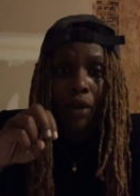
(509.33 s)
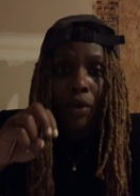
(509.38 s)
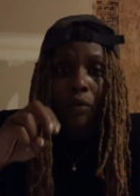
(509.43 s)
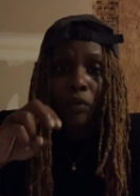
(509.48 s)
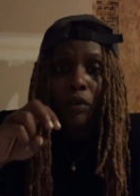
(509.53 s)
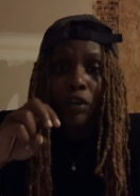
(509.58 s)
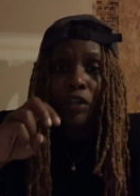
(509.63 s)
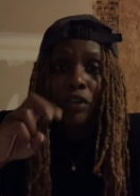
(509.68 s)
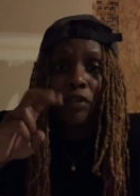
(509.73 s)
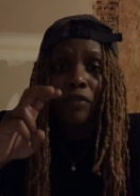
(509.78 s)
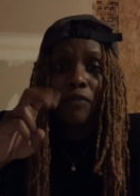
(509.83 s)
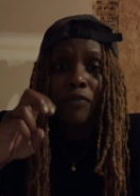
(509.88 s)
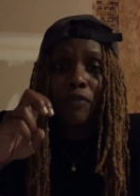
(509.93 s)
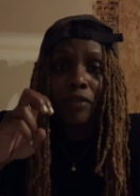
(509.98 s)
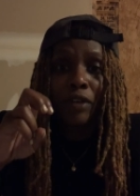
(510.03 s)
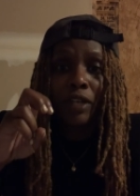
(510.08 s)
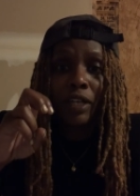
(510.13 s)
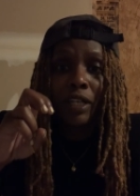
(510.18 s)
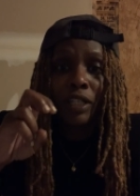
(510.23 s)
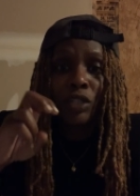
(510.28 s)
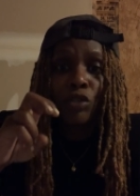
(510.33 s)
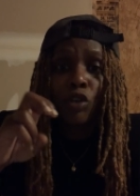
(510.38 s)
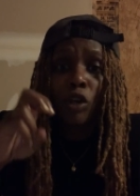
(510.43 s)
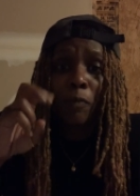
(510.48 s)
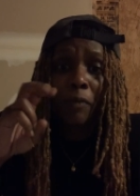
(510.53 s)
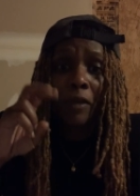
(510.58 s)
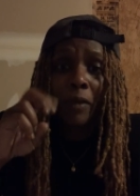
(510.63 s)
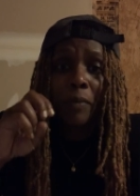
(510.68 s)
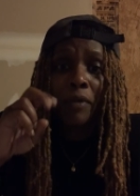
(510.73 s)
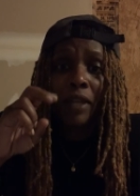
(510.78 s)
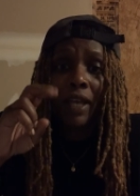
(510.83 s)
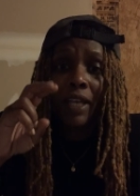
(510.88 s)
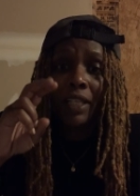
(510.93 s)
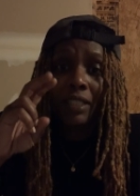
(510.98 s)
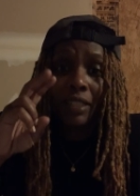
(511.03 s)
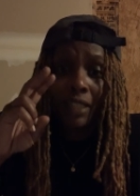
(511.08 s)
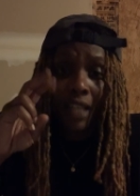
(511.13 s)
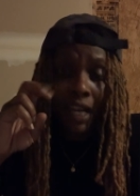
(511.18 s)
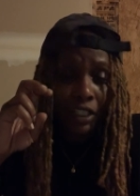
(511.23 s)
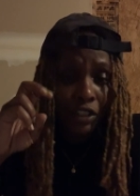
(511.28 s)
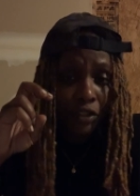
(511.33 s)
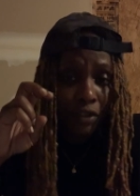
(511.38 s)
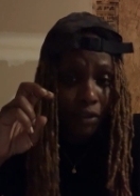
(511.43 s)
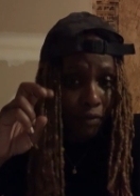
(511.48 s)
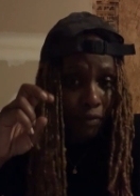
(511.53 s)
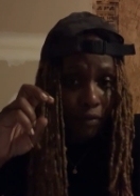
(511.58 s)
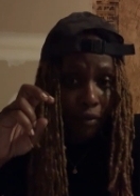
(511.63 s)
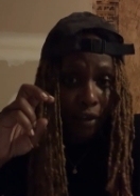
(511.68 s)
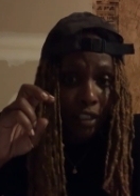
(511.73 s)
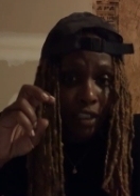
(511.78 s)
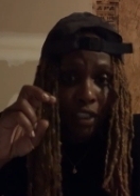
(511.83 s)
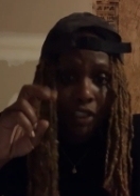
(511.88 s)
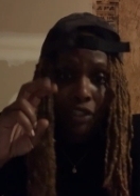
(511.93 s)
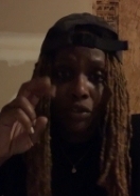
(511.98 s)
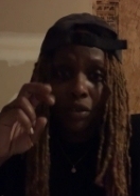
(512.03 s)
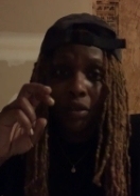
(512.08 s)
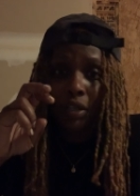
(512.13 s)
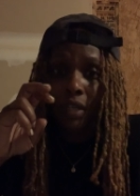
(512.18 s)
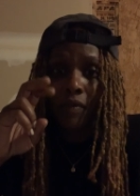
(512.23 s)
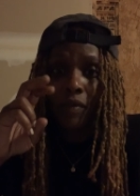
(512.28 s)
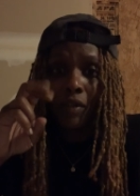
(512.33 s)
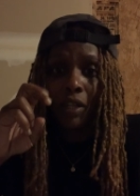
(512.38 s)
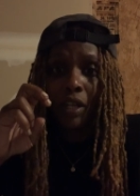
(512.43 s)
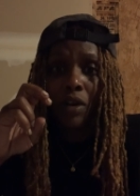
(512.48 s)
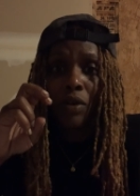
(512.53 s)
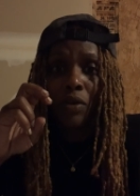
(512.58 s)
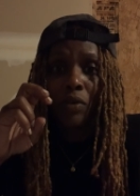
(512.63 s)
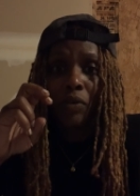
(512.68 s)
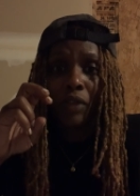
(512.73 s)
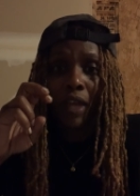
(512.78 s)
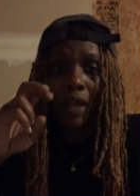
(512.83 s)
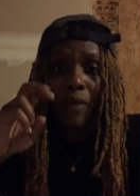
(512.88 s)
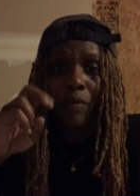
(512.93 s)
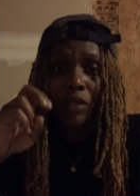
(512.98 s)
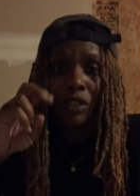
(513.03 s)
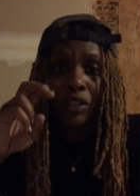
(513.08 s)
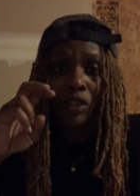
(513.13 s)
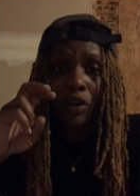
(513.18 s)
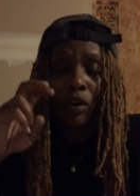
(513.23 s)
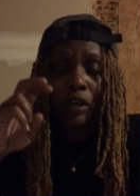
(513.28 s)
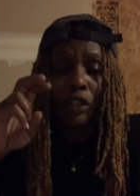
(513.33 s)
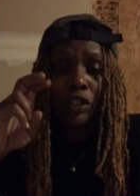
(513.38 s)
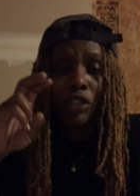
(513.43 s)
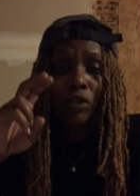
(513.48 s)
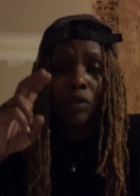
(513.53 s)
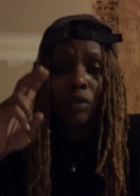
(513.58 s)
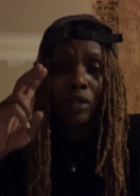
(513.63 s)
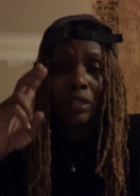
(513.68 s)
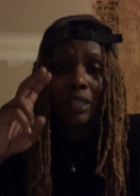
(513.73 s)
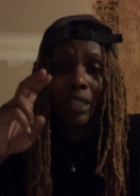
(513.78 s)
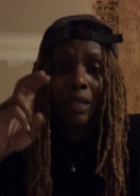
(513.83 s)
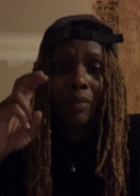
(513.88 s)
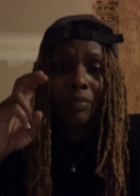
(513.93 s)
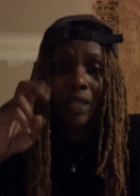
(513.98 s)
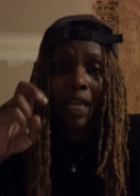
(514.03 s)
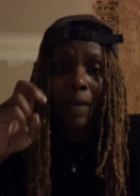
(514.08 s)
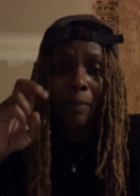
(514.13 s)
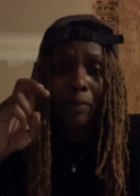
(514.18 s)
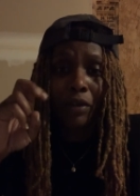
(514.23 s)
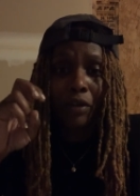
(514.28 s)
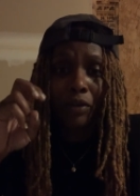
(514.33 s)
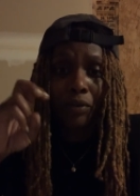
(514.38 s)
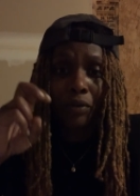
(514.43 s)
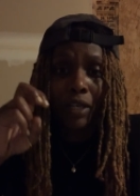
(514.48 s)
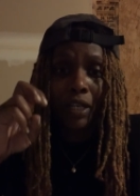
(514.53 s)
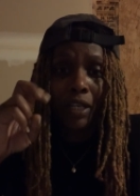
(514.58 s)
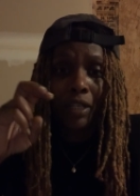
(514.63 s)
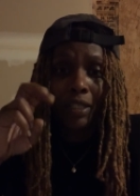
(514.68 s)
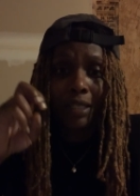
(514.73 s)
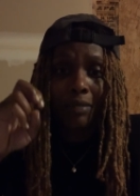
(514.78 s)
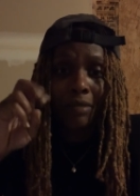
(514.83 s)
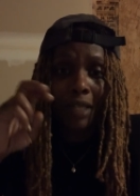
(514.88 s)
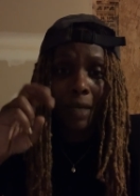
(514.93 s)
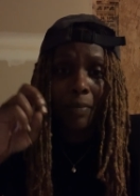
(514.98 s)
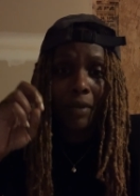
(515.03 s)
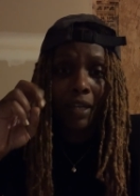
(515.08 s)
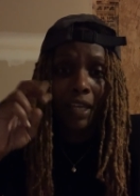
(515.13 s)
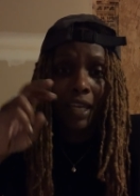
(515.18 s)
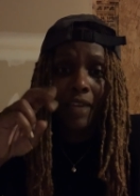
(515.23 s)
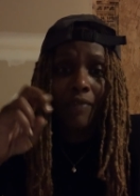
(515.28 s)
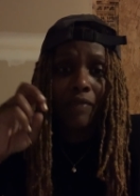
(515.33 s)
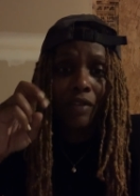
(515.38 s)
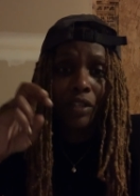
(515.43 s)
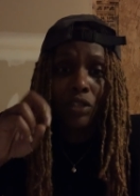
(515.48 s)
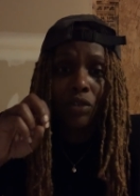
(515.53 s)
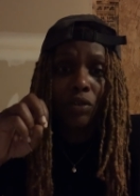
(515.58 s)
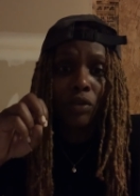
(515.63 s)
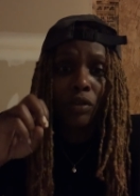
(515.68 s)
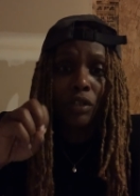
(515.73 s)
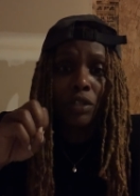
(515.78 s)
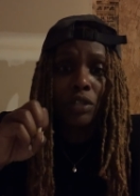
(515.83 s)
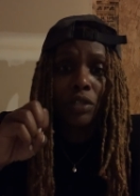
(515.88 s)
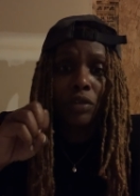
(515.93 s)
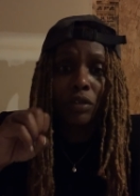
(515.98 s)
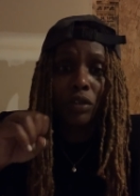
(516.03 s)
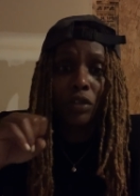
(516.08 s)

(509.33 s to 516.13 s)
were your friends, or people that's not your friends that you don't even know, they will start showing some type of greed or some type of envy towards you.